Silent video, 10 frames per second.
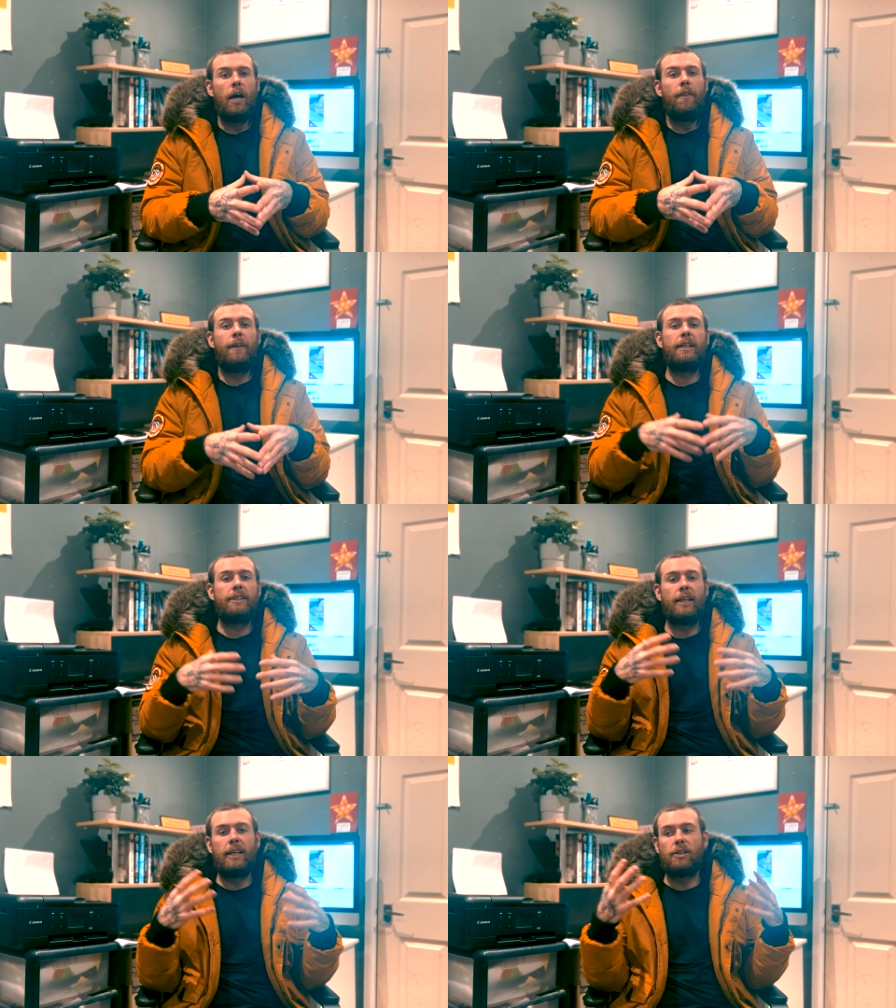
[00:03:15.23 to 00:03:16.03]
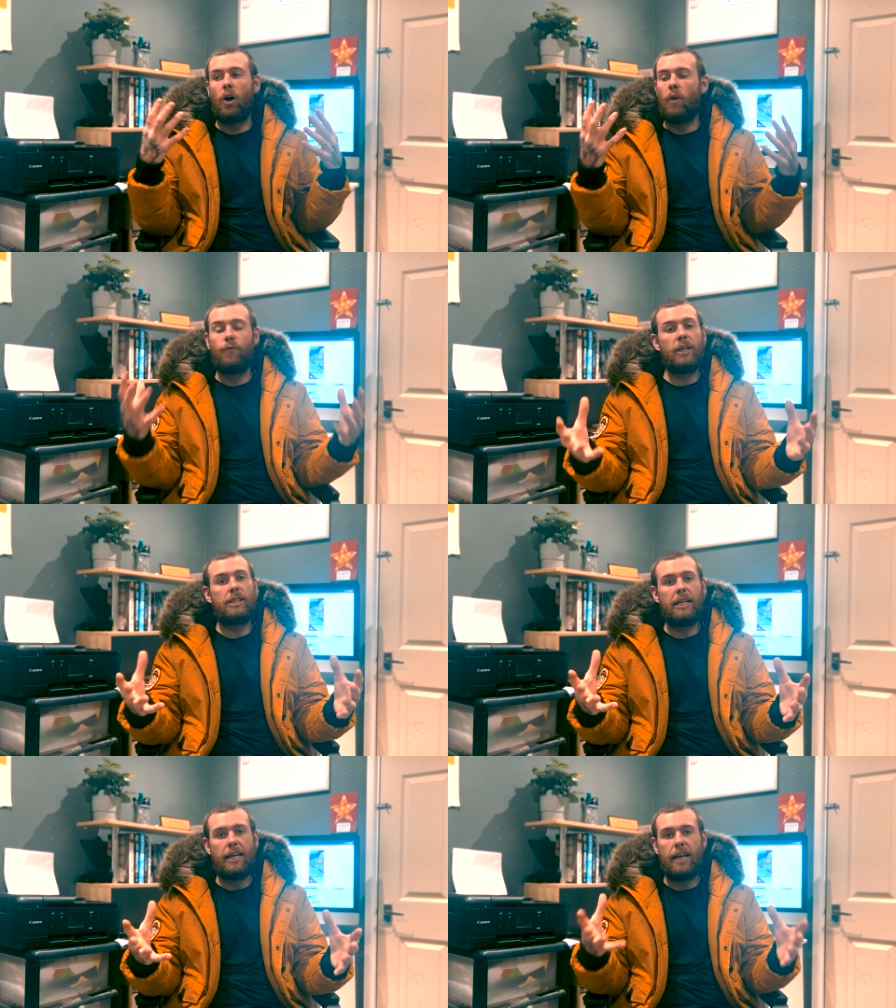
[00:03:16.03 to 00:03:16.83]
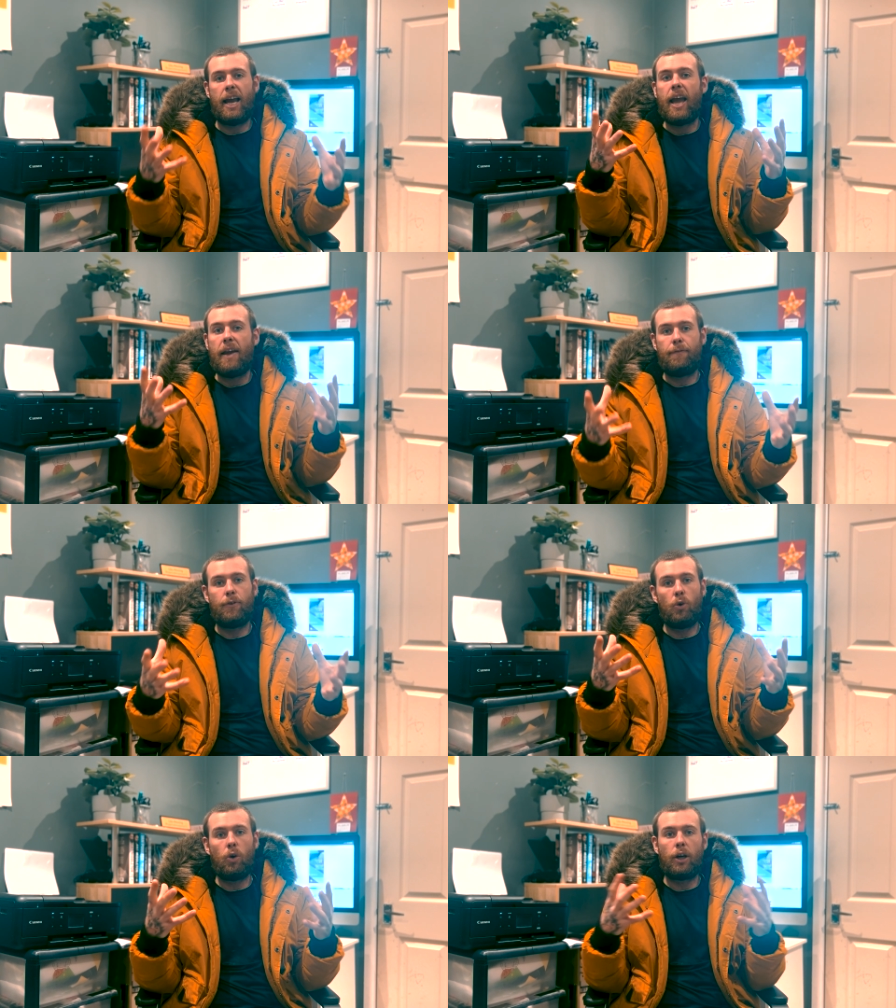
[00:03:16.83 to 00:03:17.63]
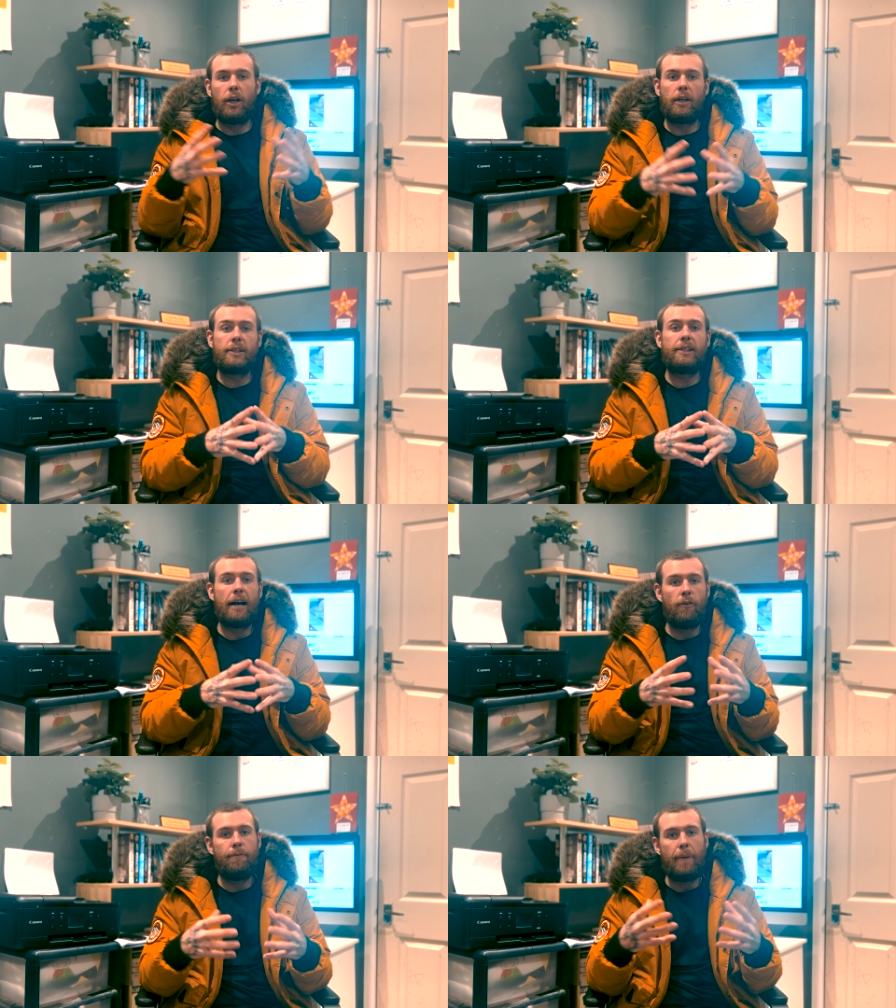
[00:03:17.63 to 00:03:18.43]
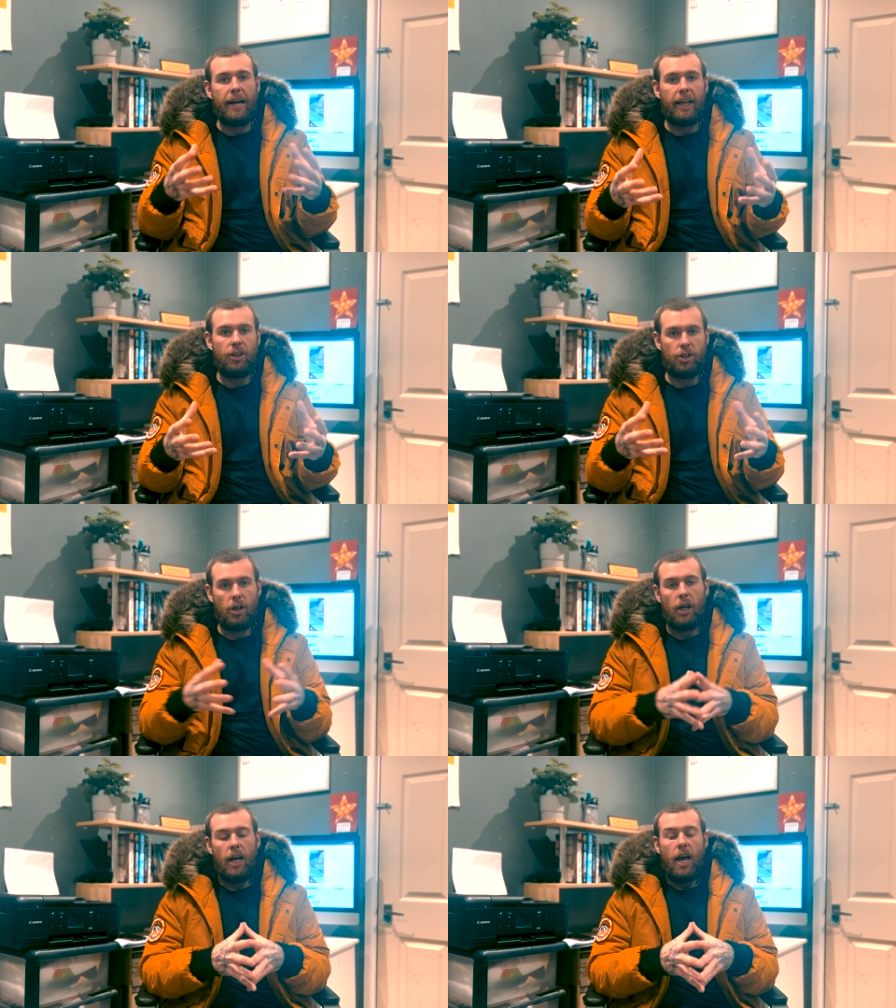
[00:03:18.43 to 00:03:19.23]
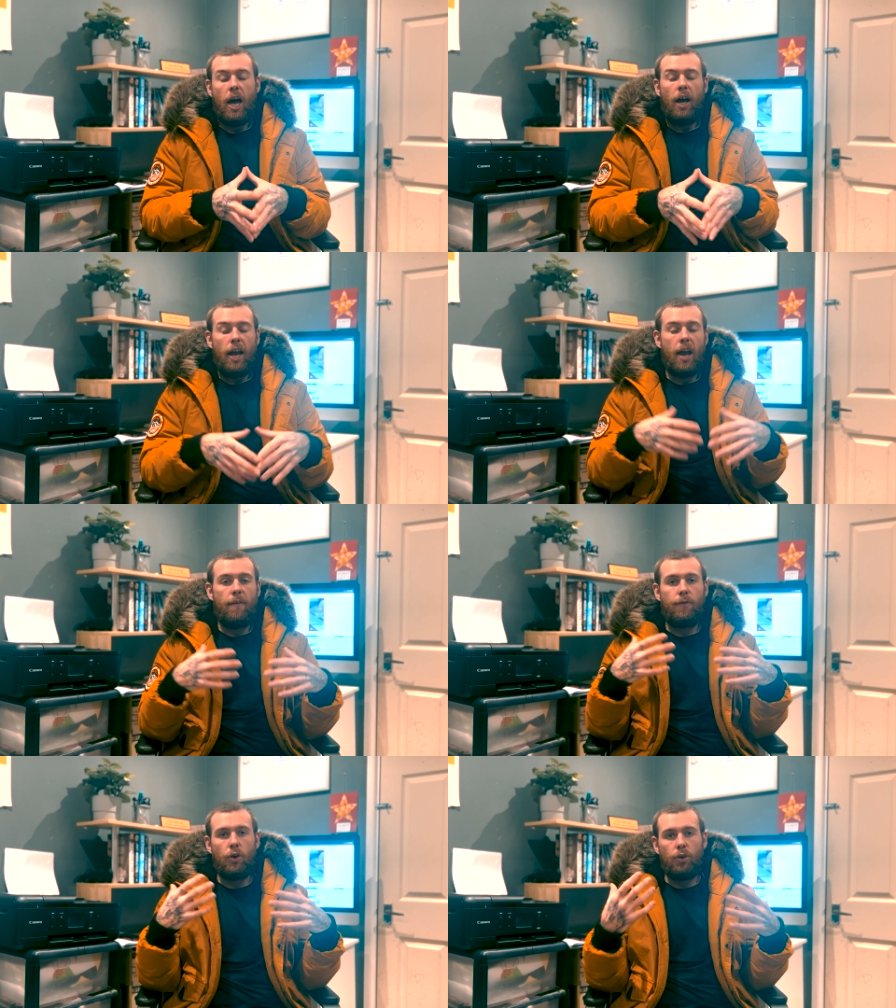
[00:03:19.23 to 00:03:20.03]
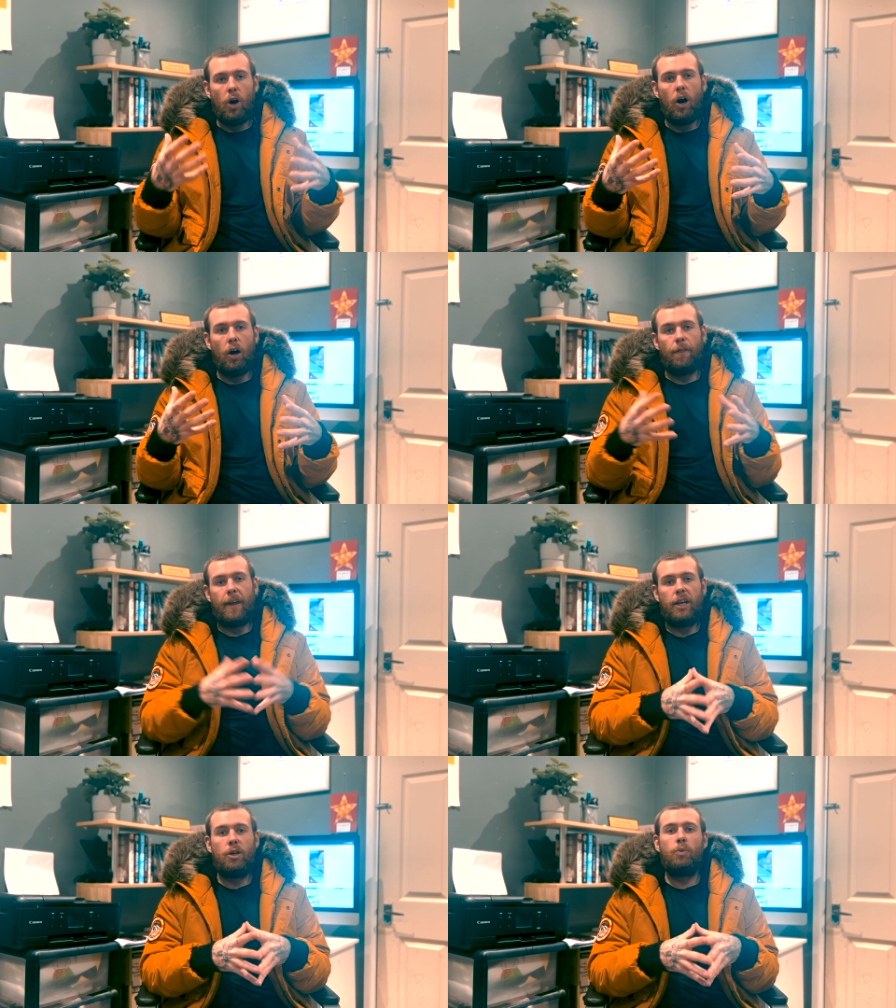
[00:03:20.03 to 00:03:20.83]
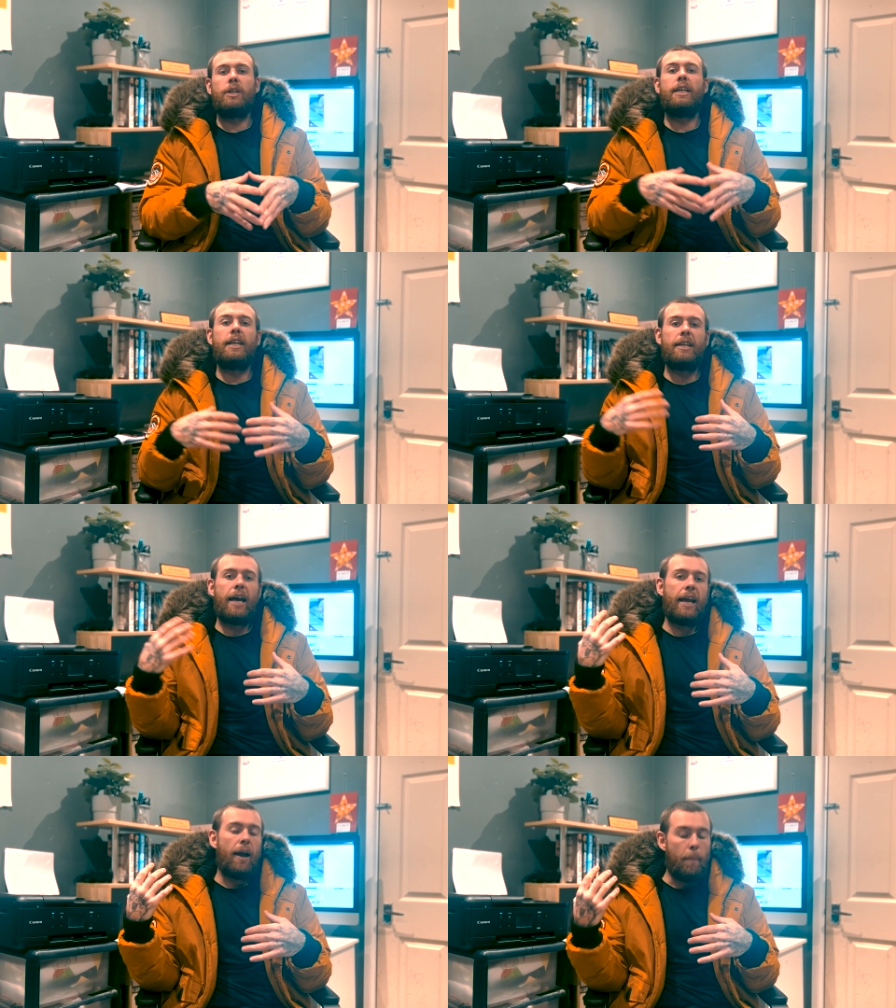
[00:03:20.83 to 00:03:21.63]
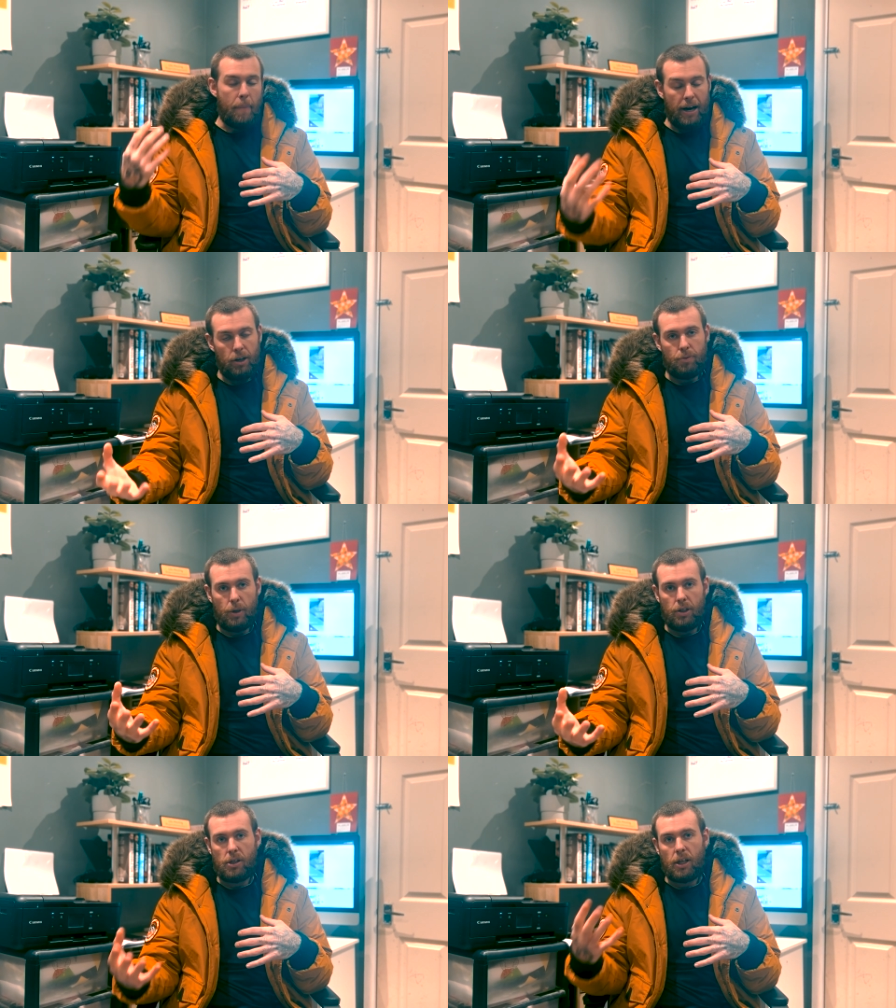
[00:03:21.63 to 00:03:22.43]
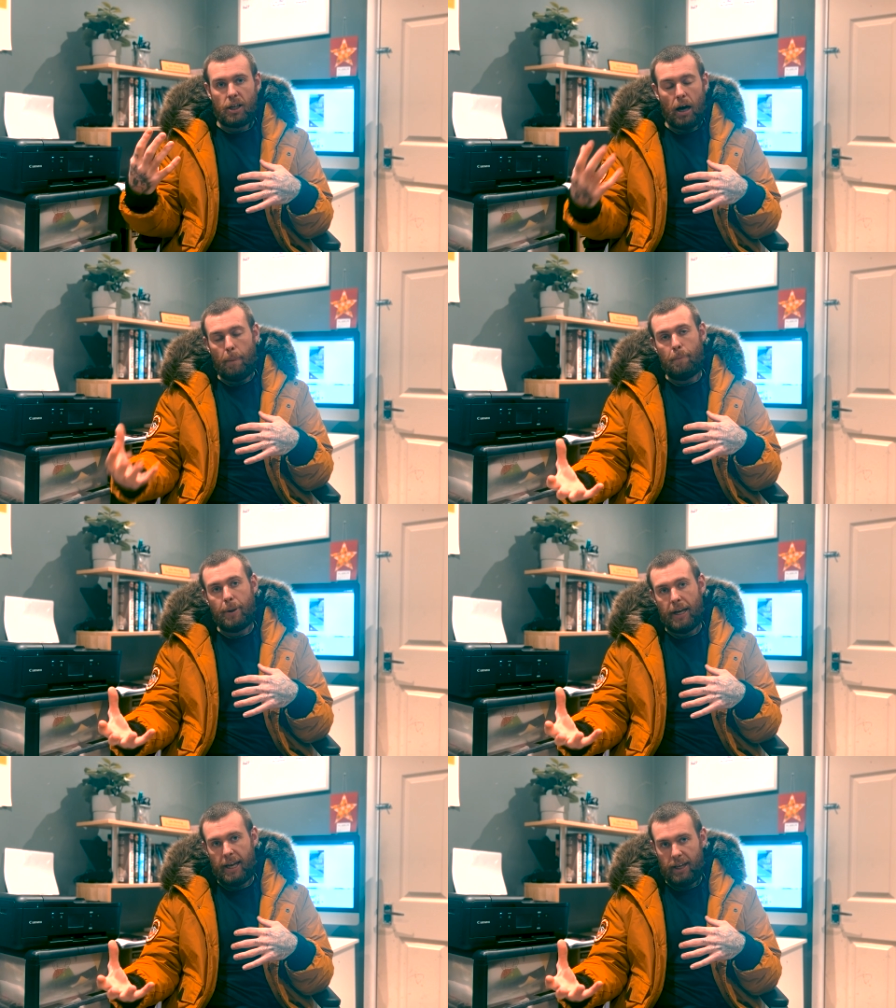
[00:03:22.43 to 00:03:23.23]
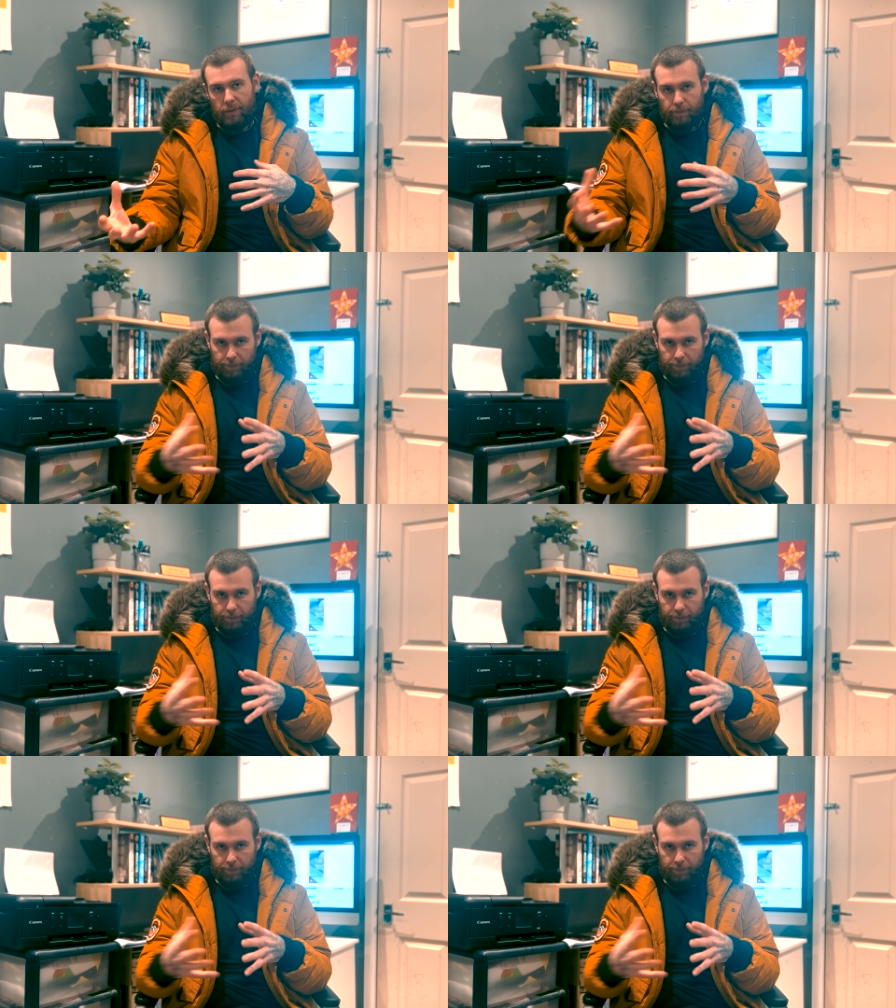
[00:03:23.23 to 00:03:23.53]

This is obviously if you're gonna self-manage. If you're not, then you would need a management company.